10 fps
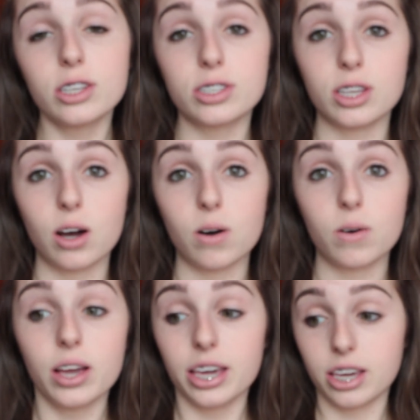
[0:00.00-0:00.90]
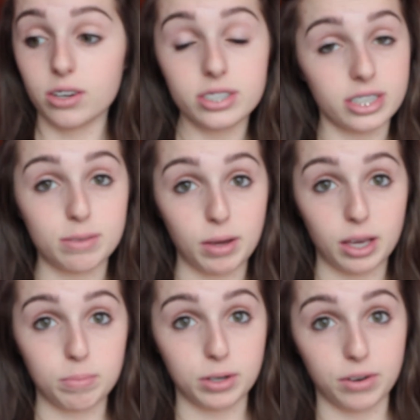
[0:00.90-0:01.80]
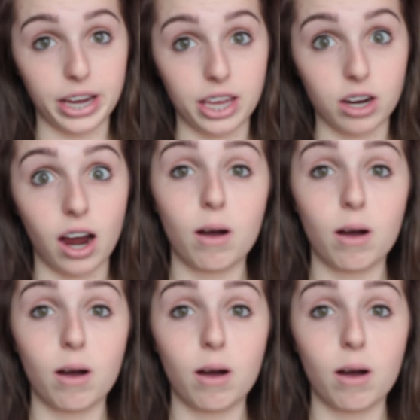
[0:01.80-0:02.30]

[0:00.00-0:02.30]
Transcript: so here's this makeup look right here.